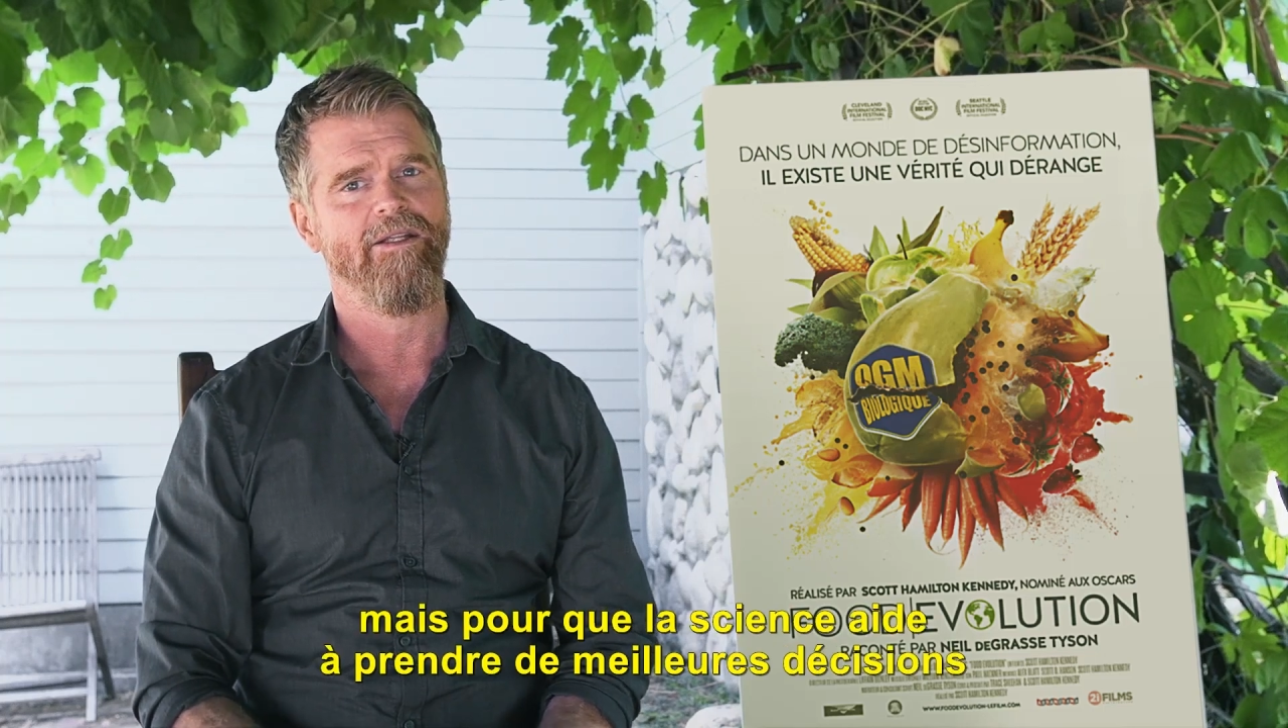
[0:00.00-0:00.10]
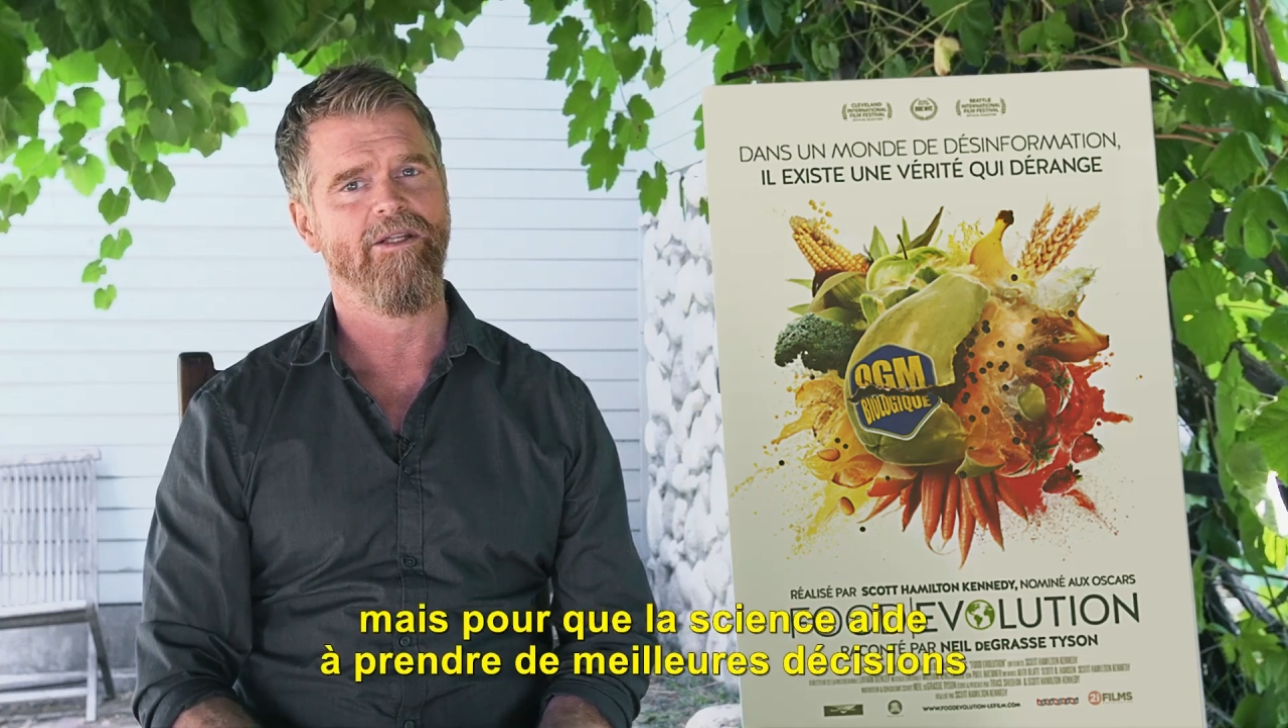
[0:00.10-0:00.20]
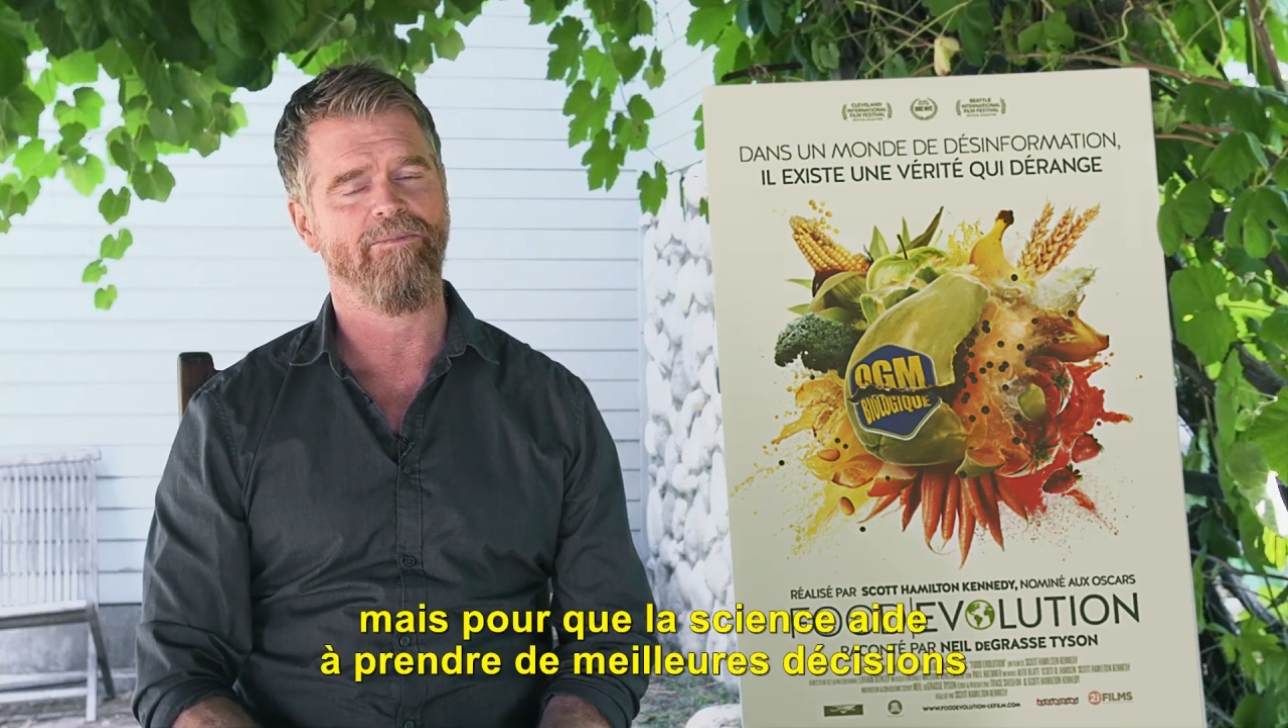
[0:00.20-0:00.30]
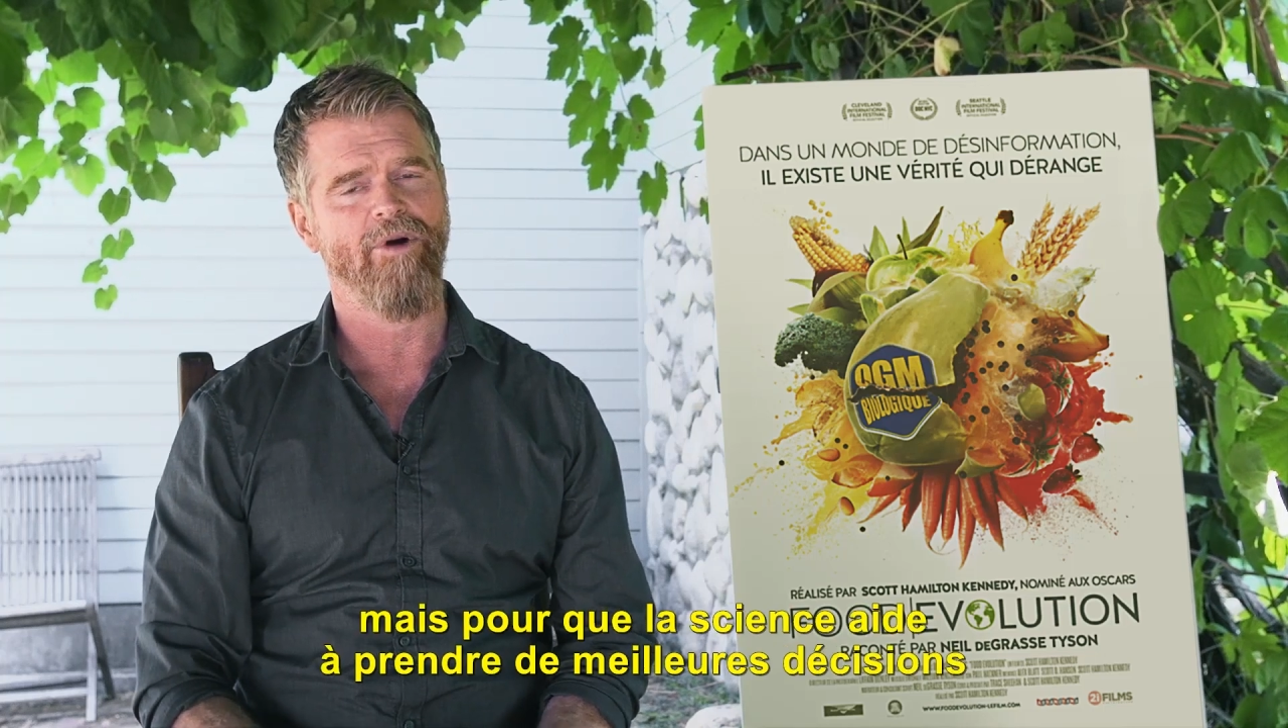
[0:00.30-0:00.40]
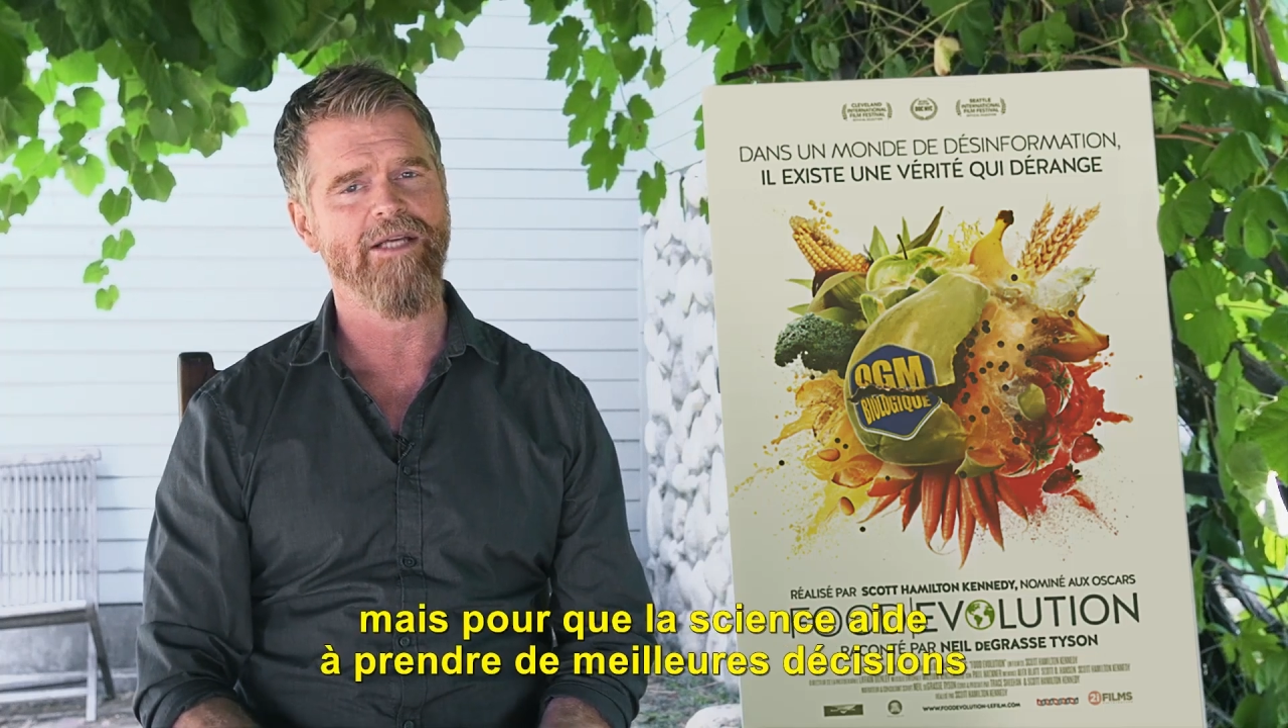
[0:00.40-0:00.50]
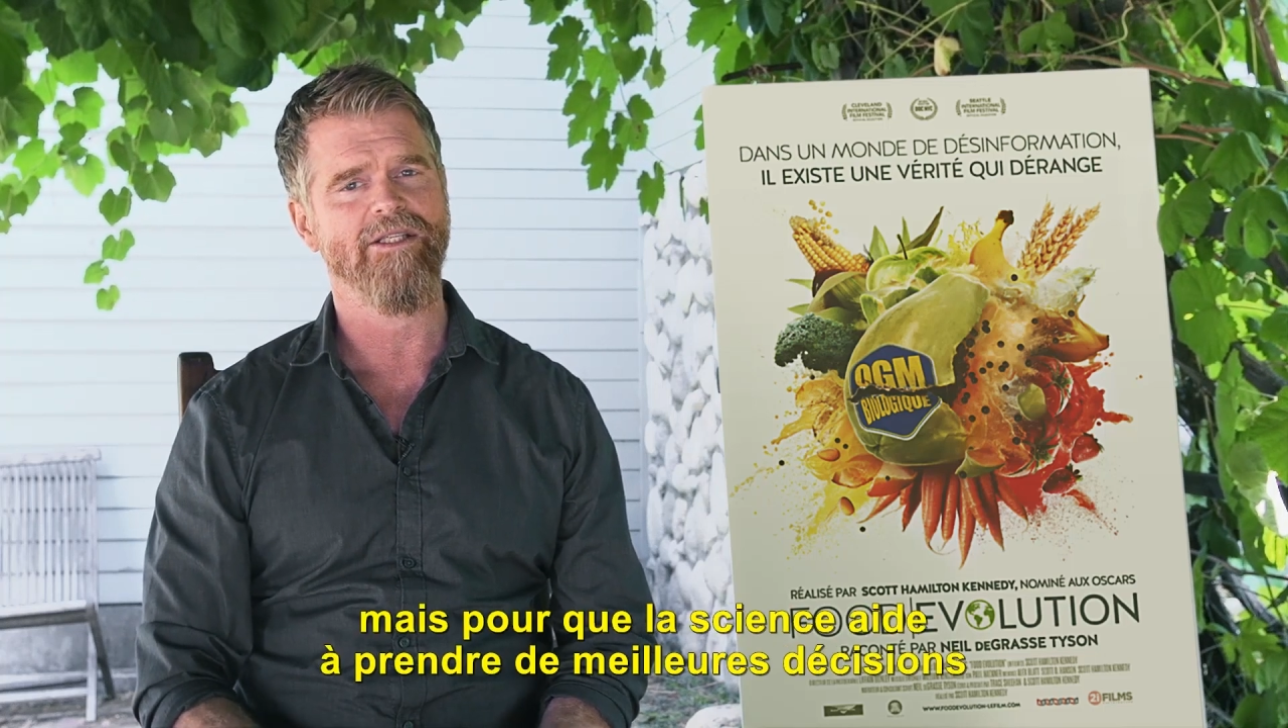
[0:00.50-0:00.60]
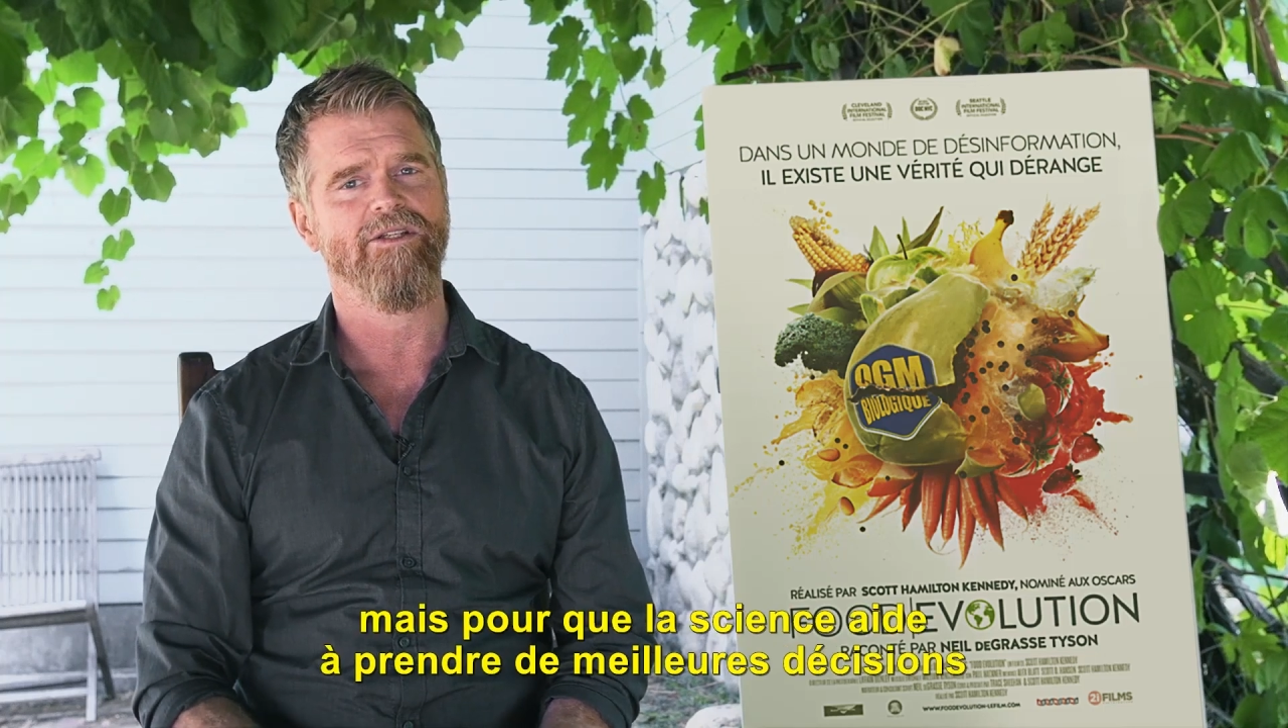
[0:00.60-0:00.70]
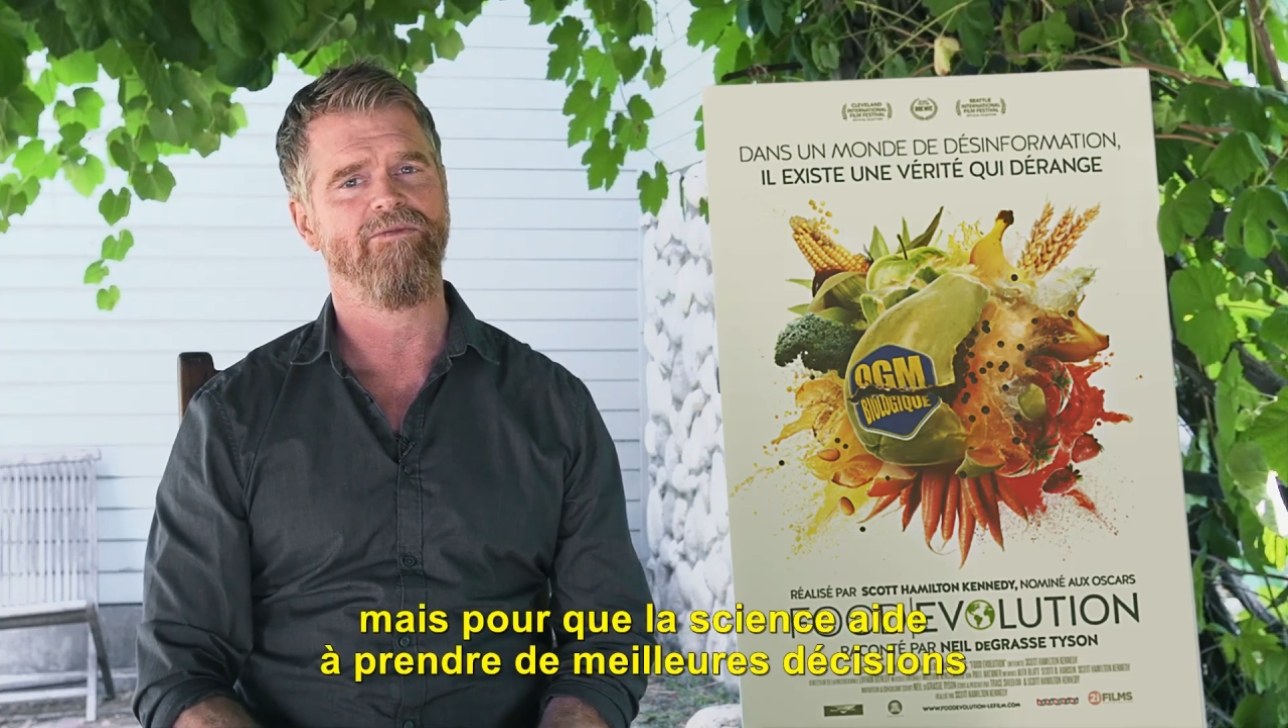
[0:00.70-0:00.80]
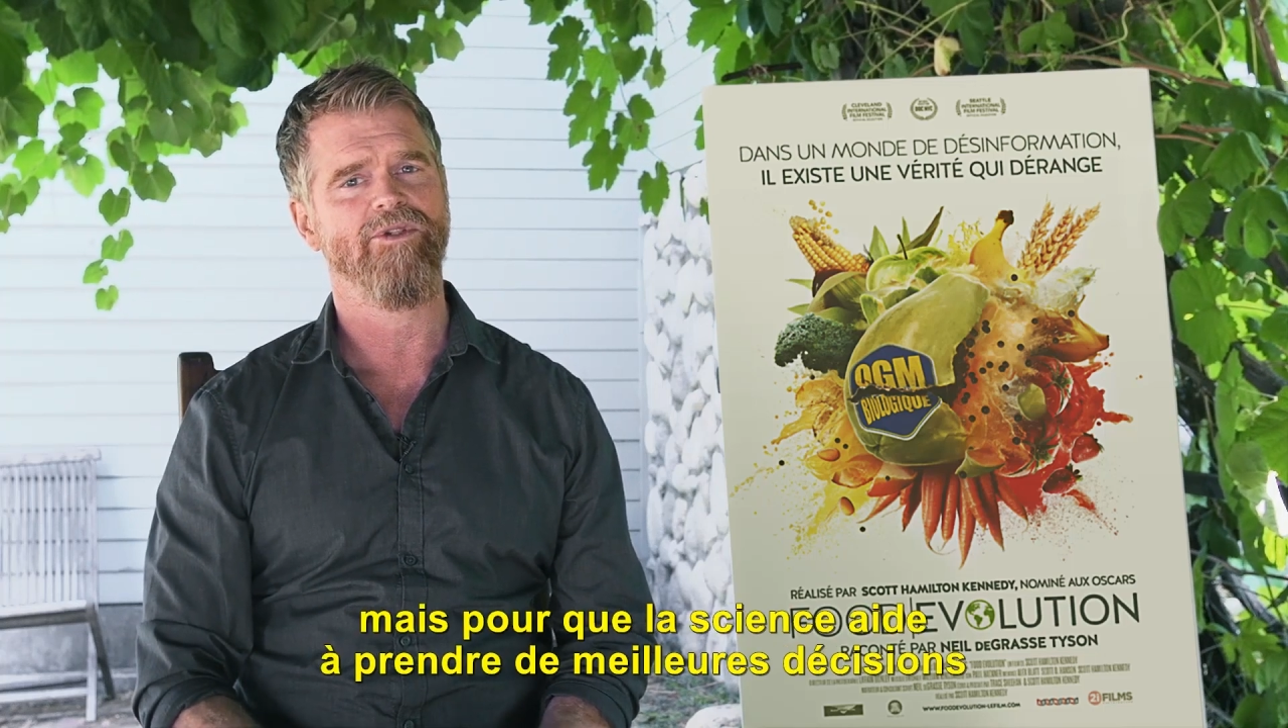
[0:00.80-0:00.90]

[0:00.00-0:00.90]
the process of